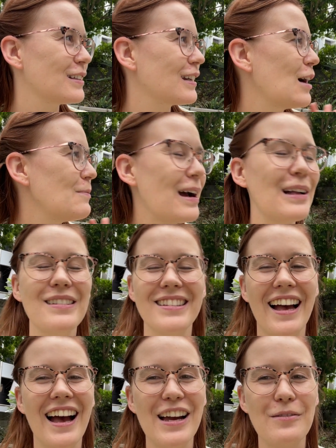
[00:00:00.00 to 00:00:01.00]
come
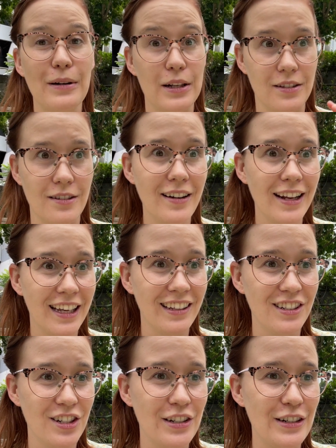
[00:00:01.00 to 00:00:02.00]
outside where it's not air
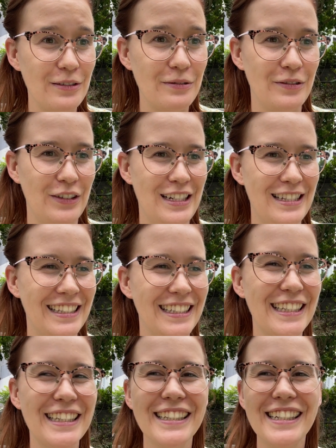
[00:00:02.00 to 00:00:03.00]
conditioned and
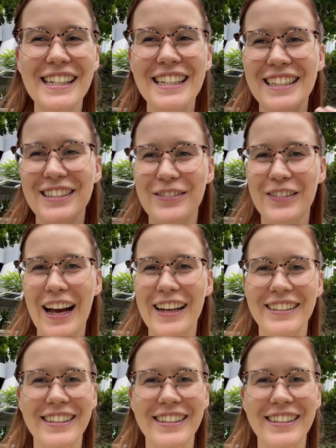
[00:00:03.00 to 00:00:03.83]
freezing to find a